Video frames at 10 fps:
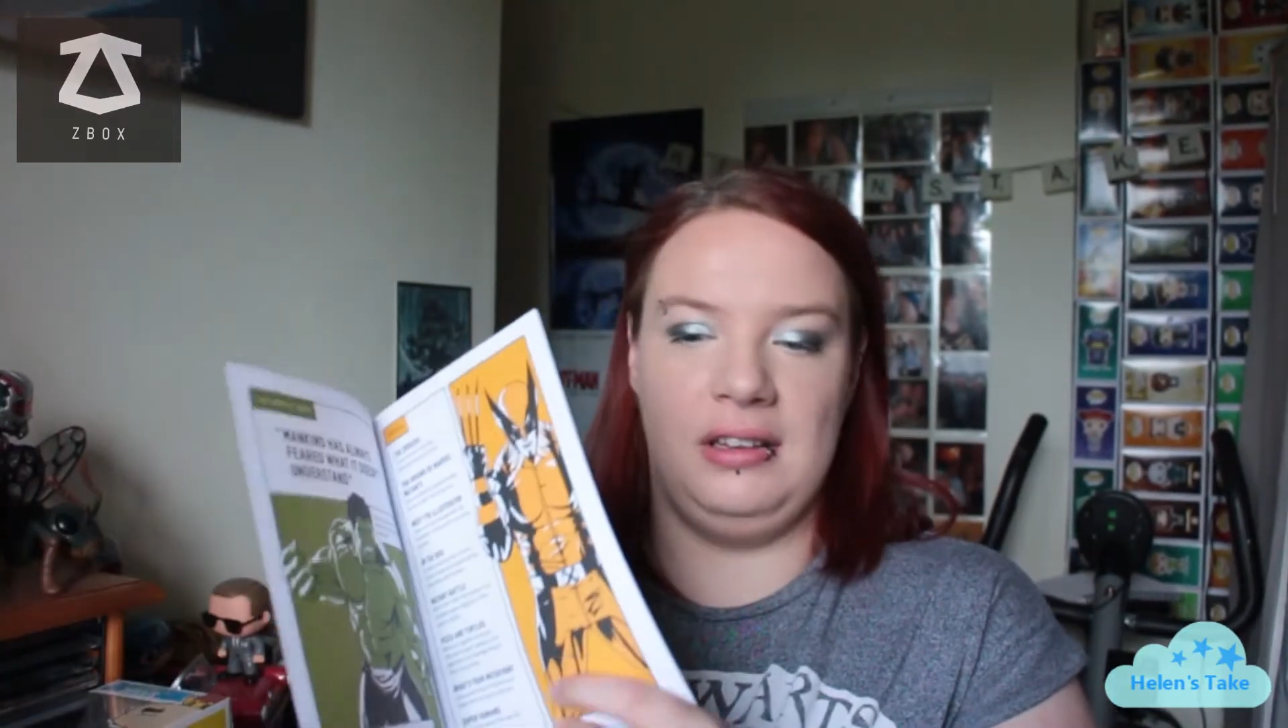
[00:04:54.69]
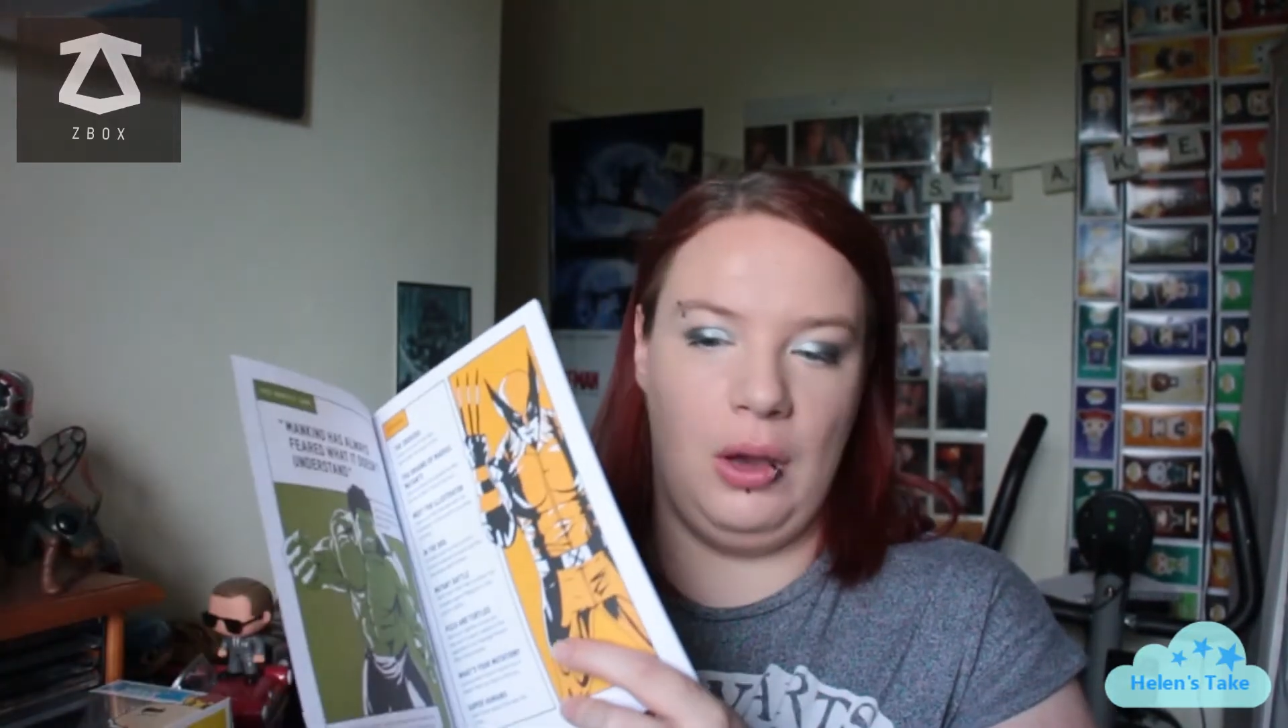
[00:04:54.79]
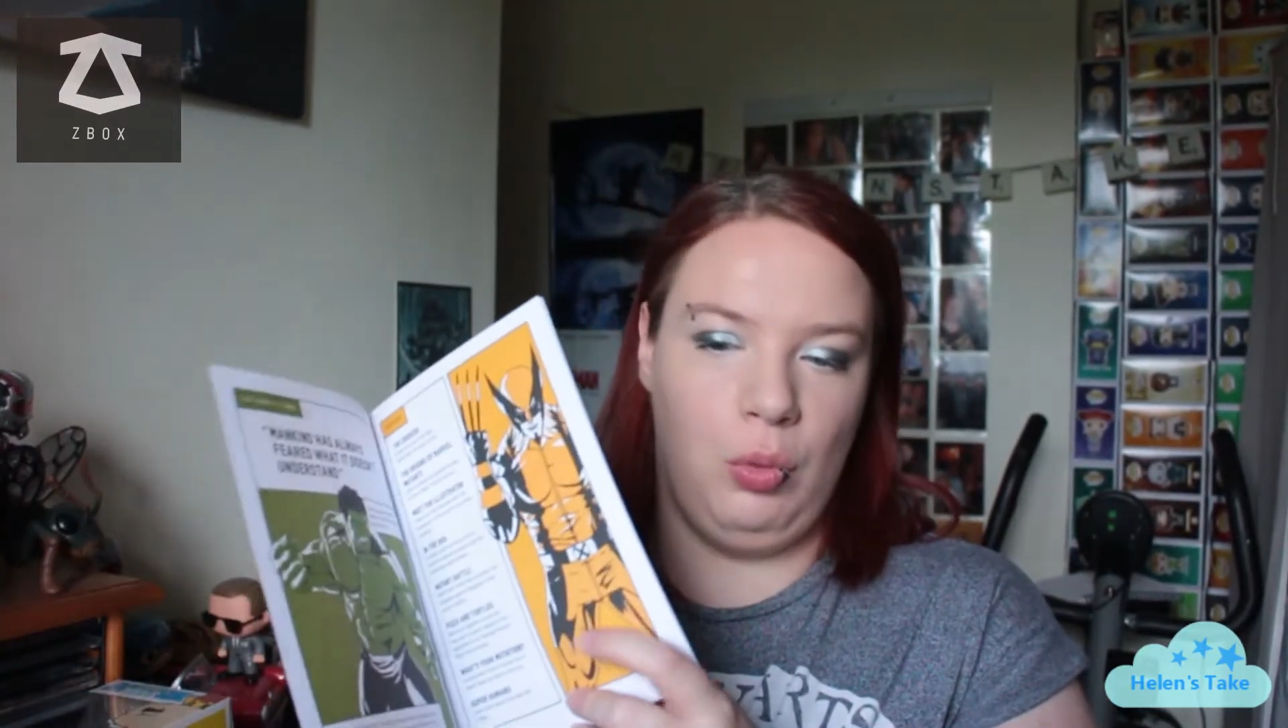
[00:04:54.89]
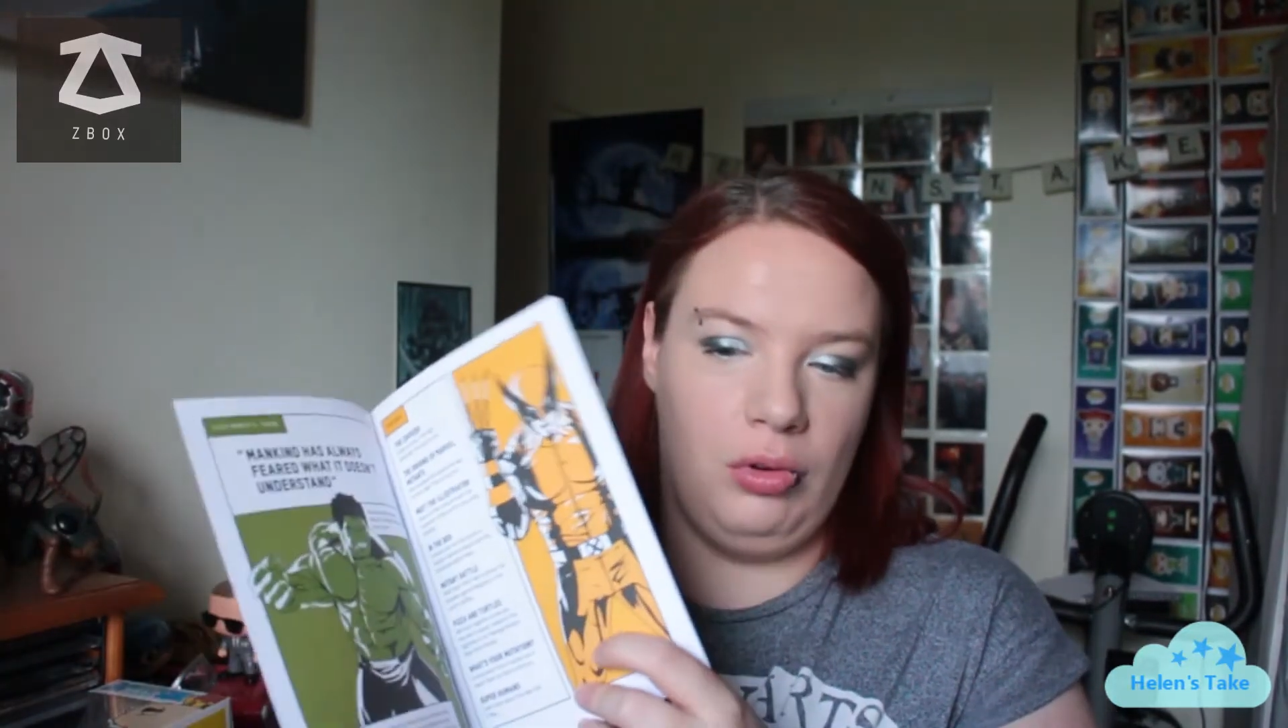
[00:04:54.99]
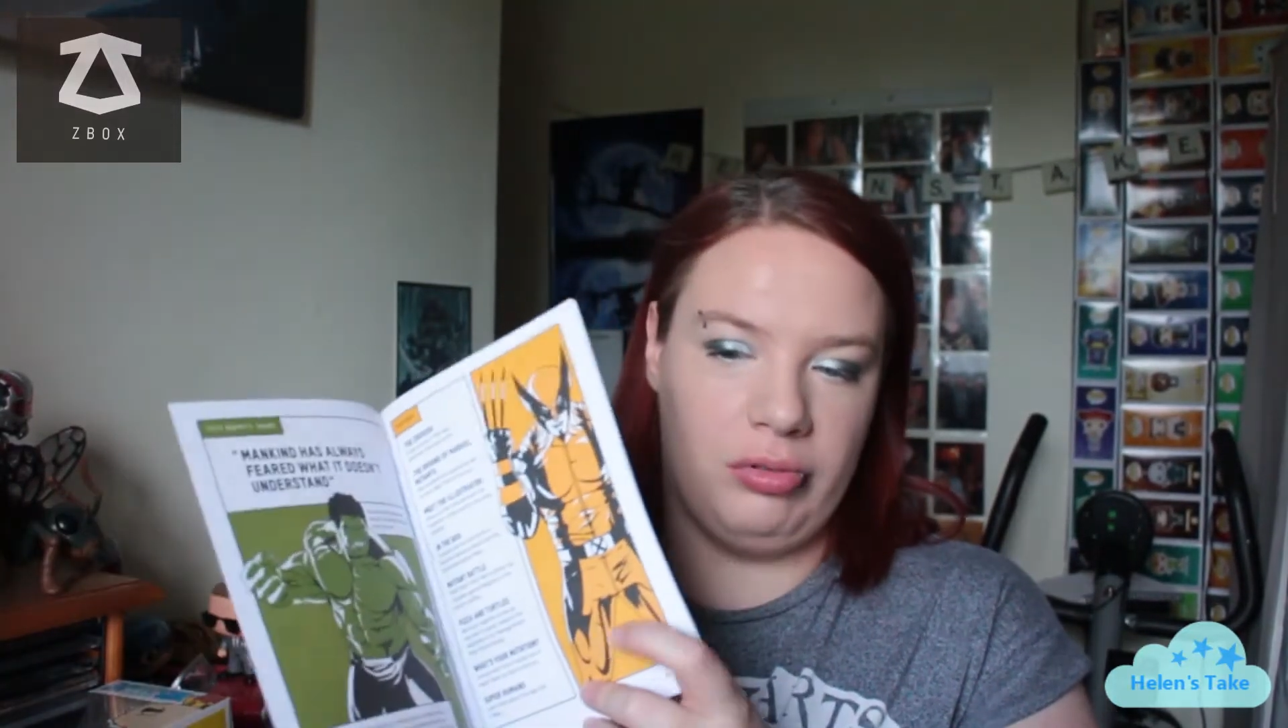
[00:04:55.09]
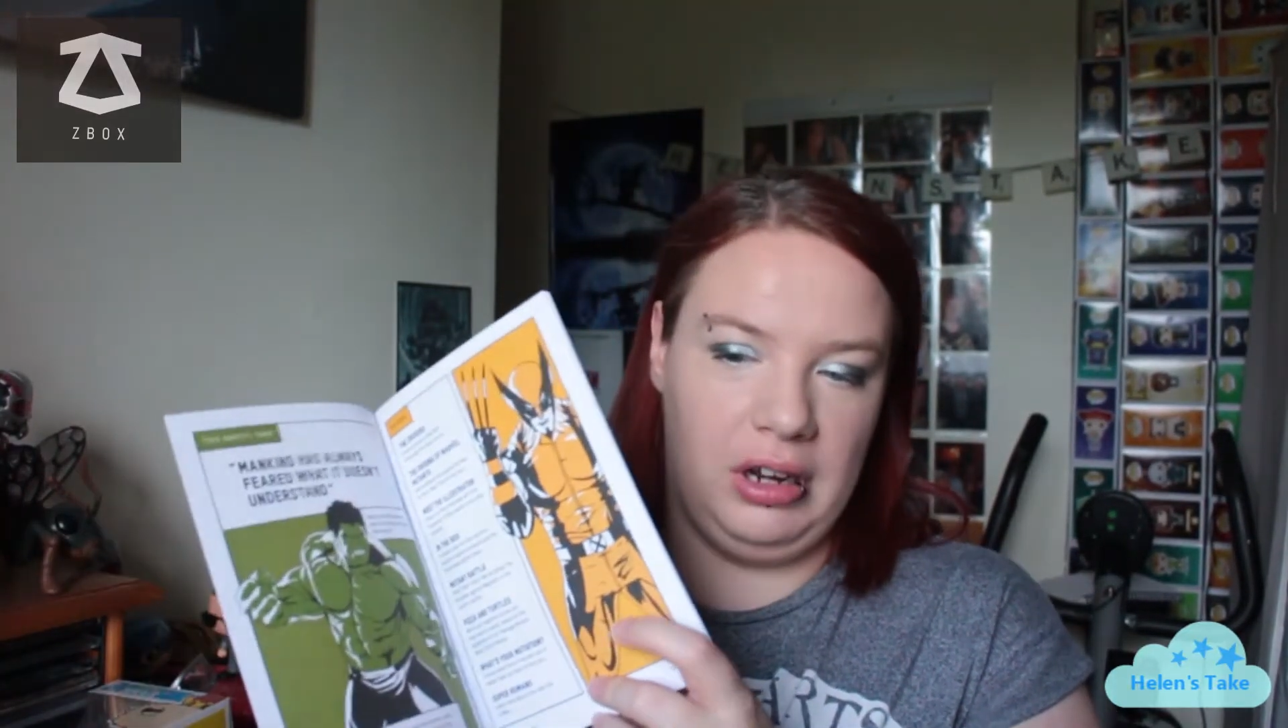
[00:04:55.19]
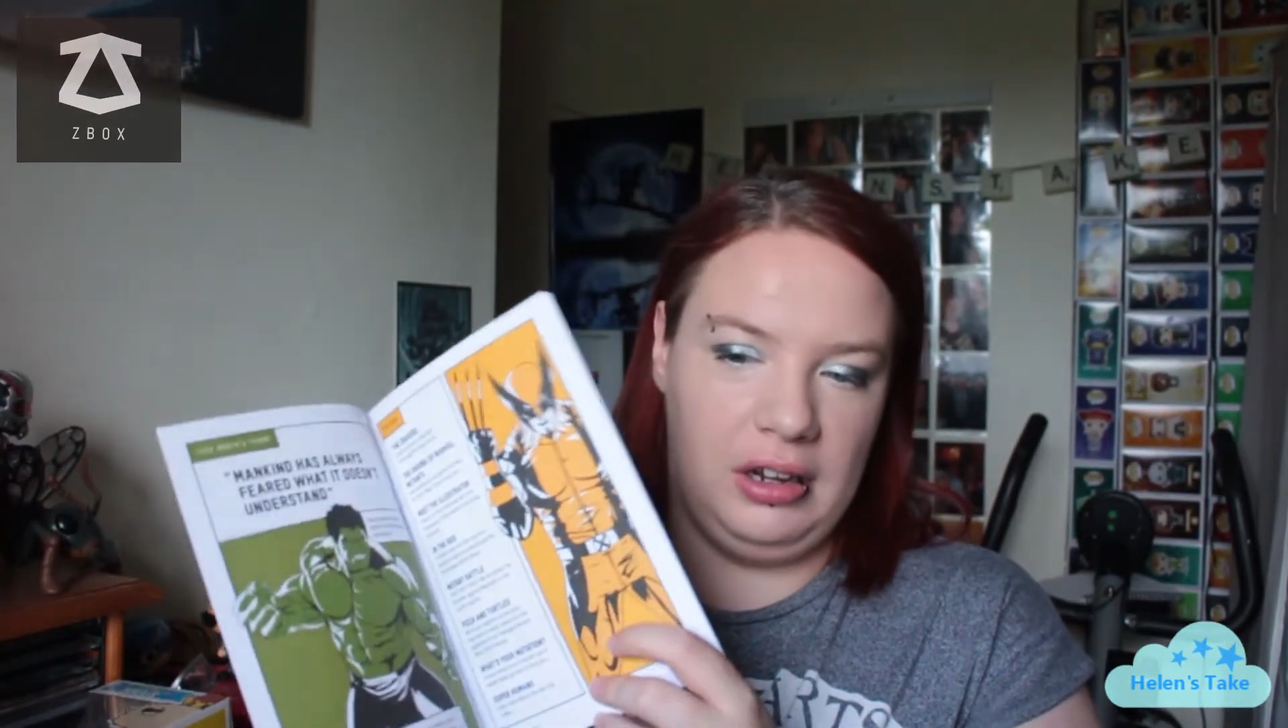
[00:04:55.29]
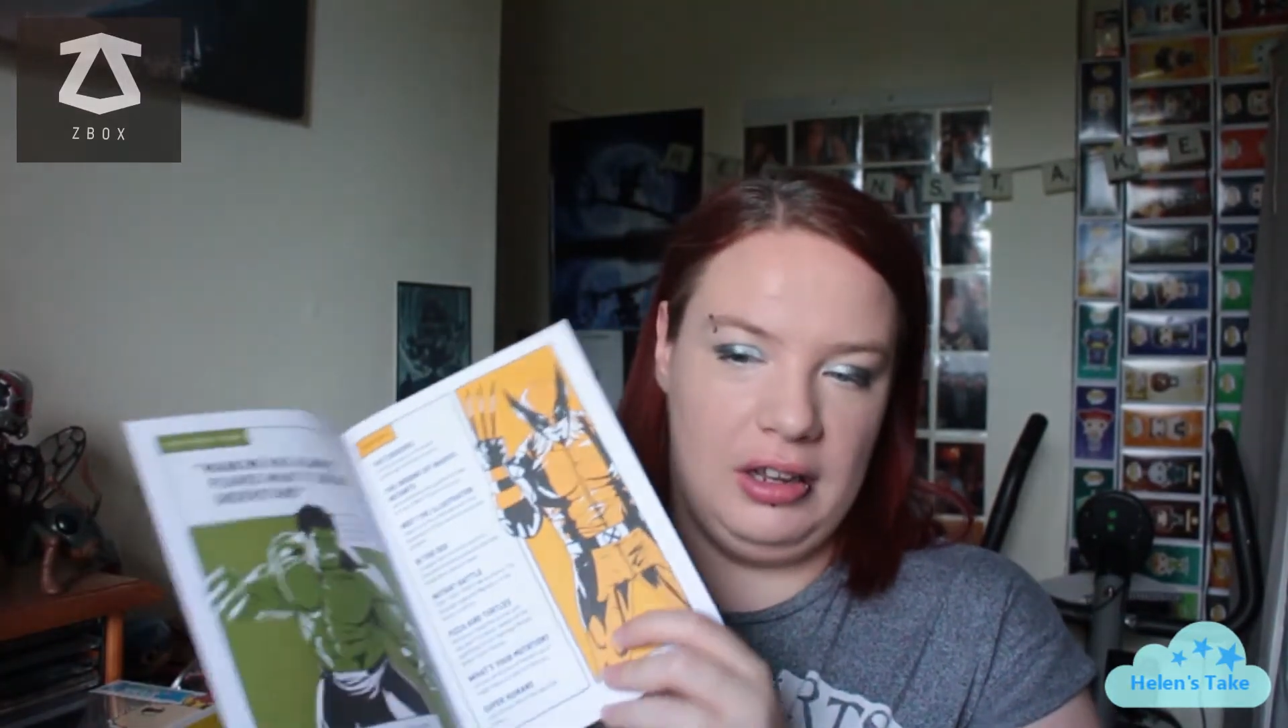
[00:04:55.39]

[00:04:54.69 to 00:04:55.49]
to get a Wolverine